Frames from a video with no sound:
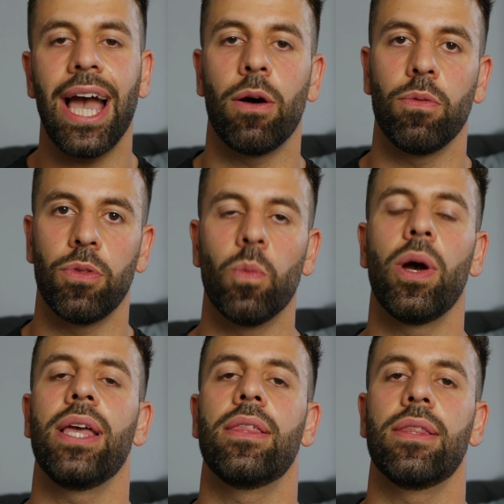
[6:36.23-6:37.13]
out the
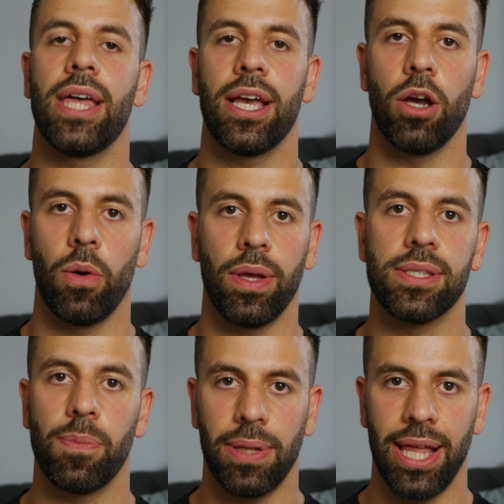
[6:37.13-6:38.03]
way that they're going
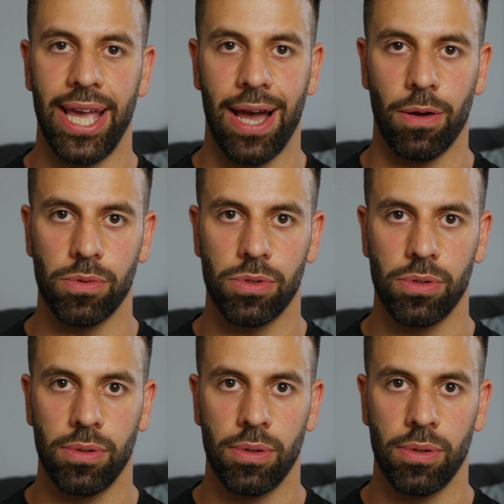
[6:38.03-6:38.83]
to play out,